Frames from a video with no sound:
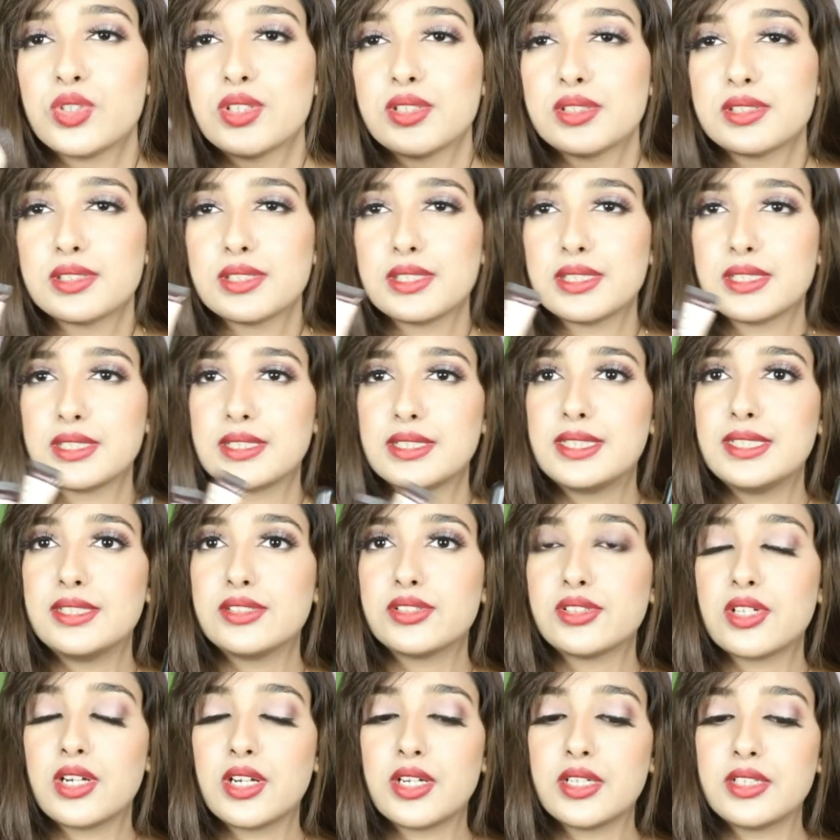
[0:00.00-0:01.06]

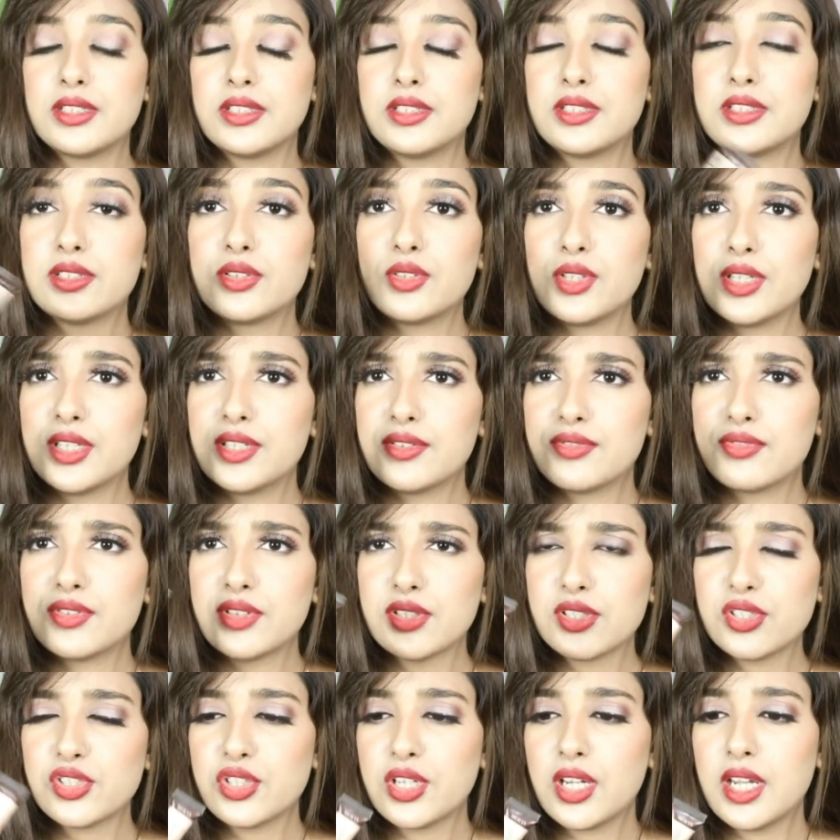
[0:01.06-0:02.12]
these are in 3
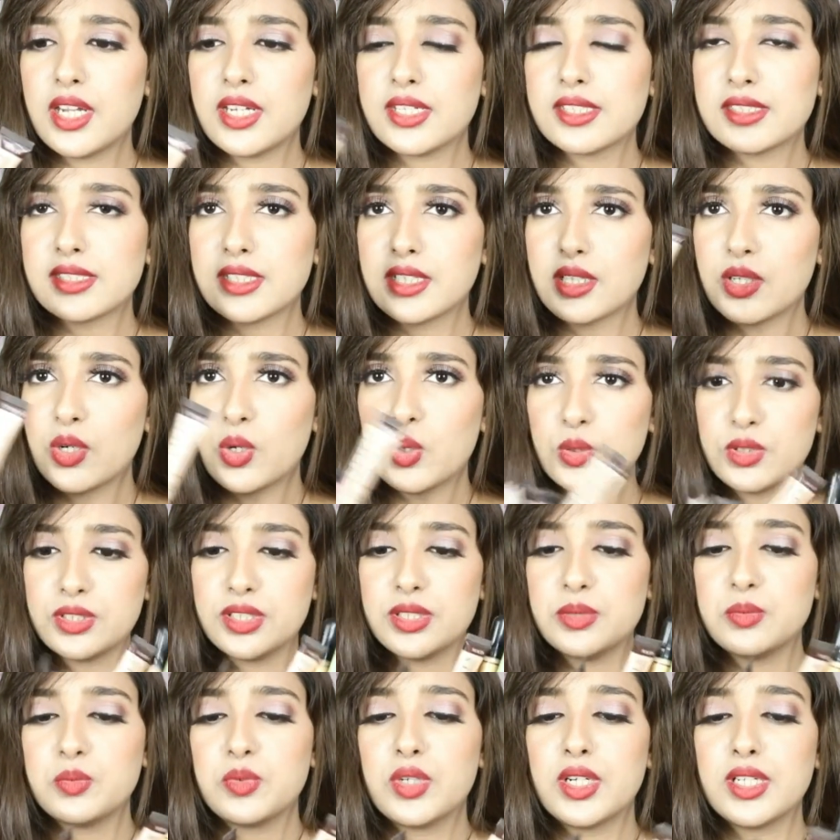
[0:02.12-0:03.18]
different shades: a
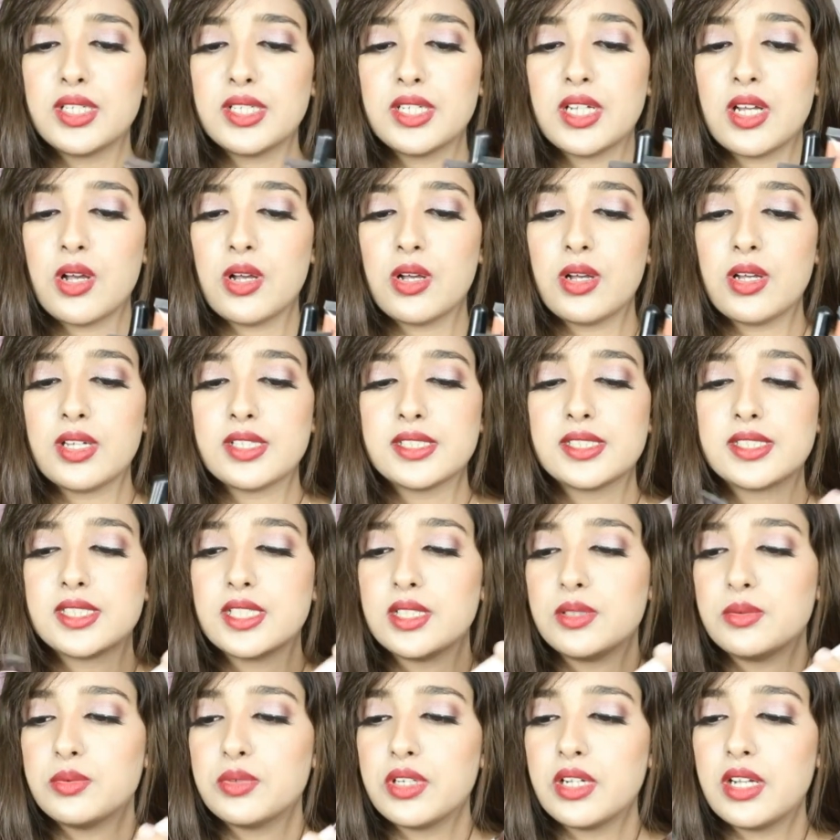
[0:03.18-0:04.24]
golden one, a
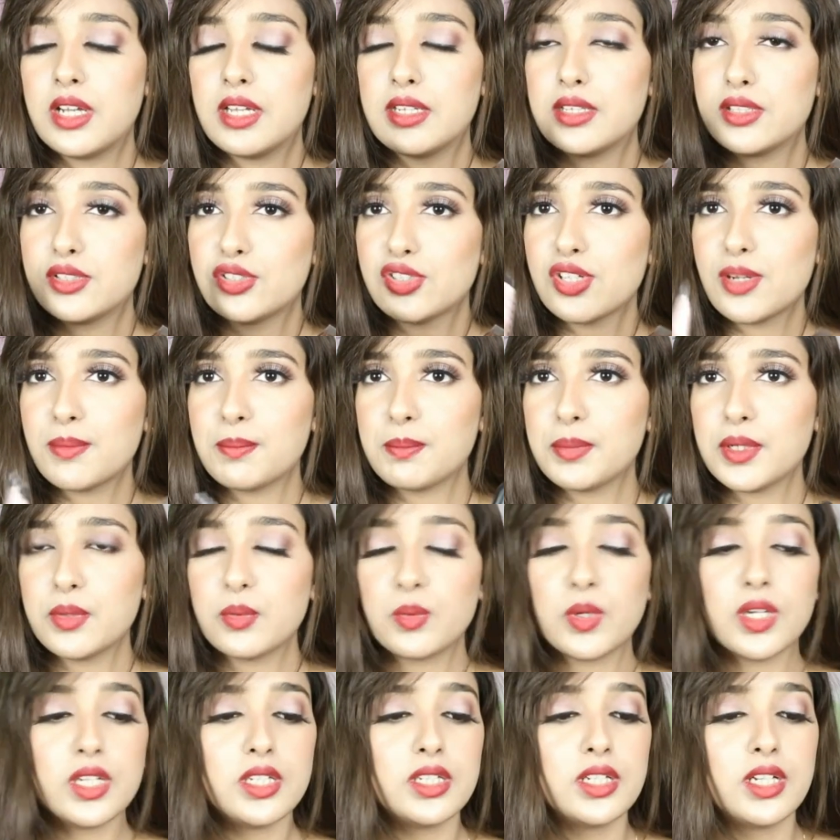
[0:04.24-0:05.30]
silver, and a champagne
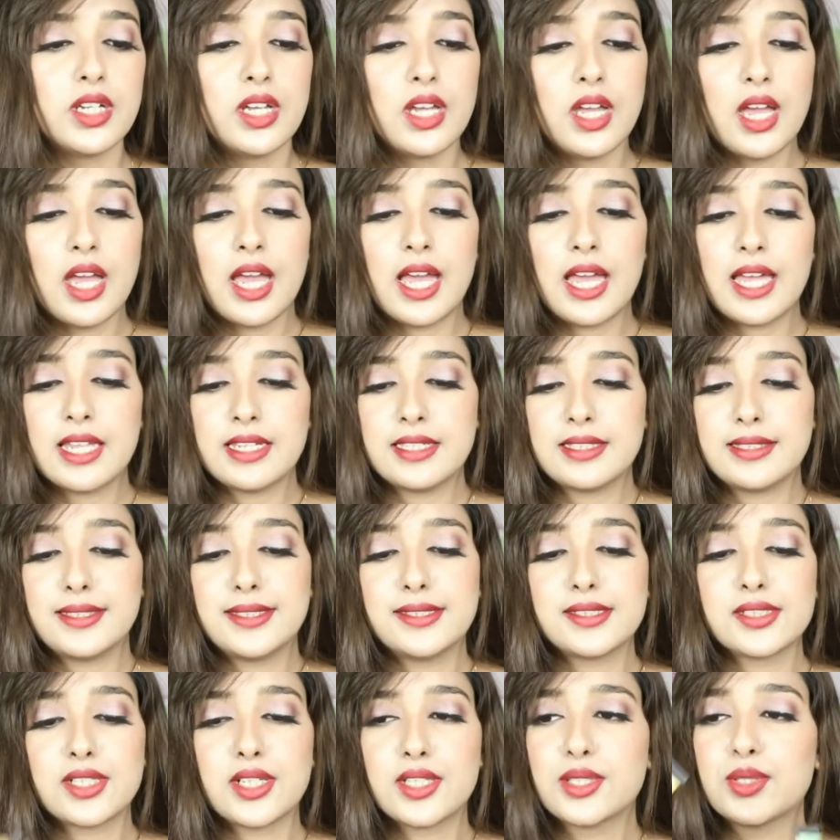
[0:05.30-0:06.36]
one. And
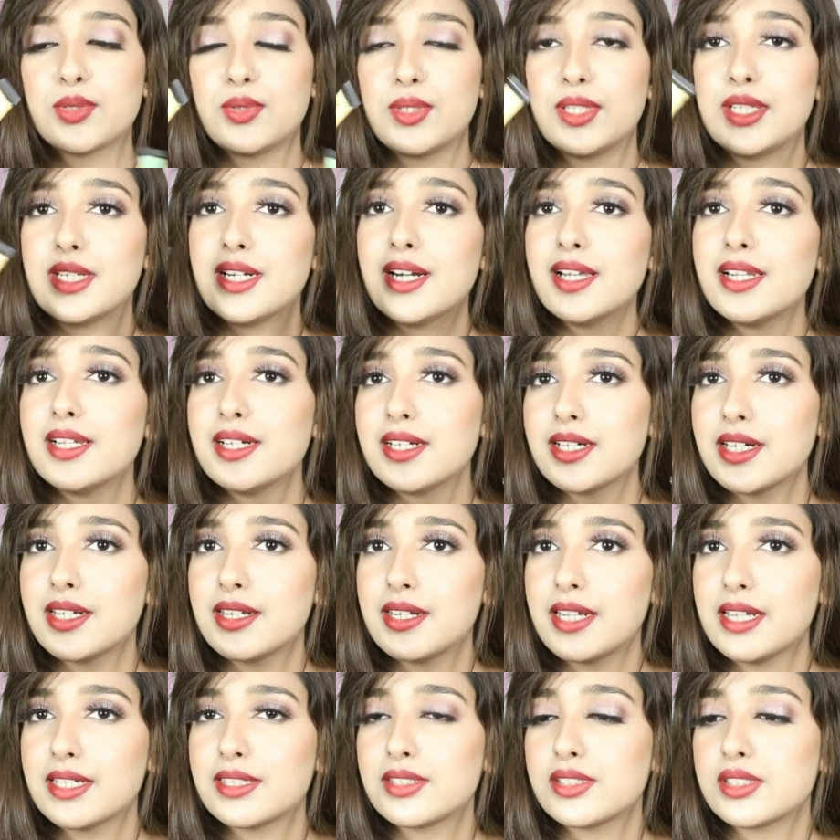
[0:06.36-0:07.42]
these are 3 color
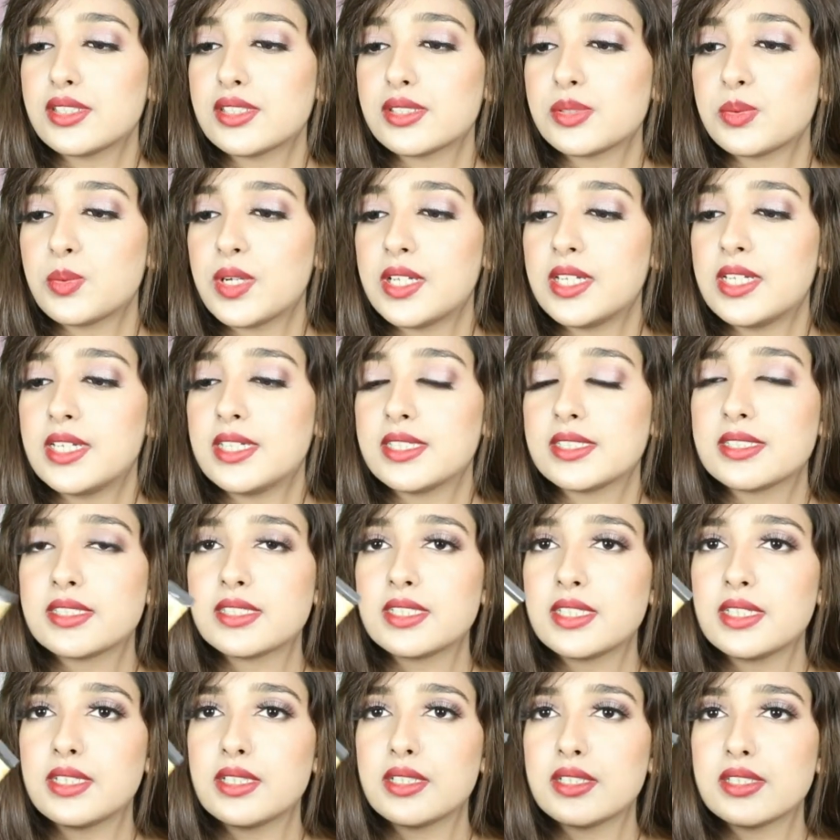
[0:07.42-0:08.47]
correctors. One is
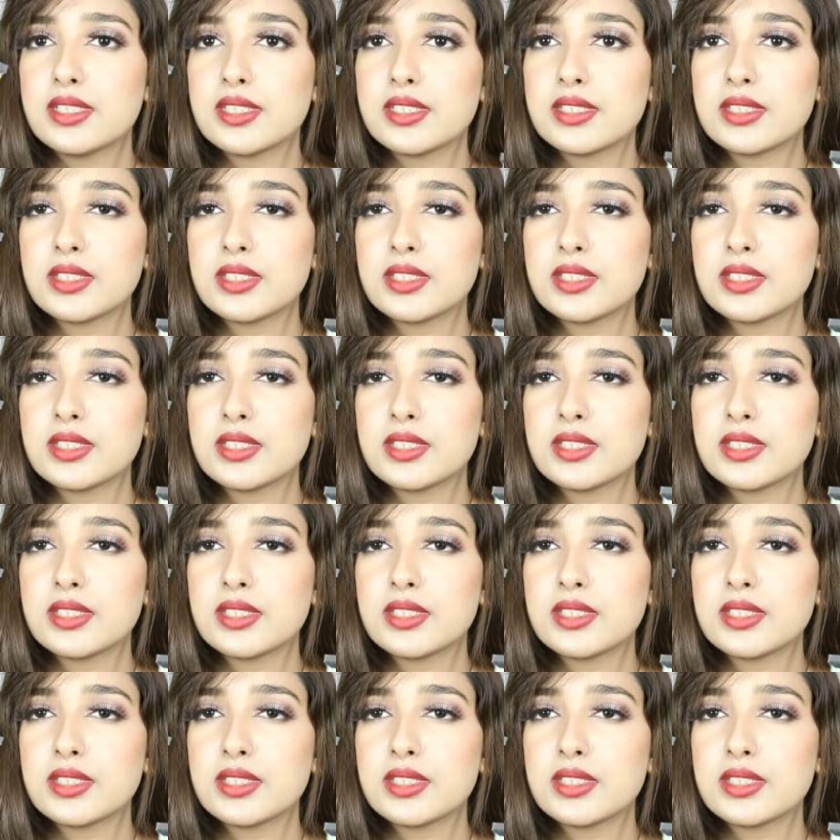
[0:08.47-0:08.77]
a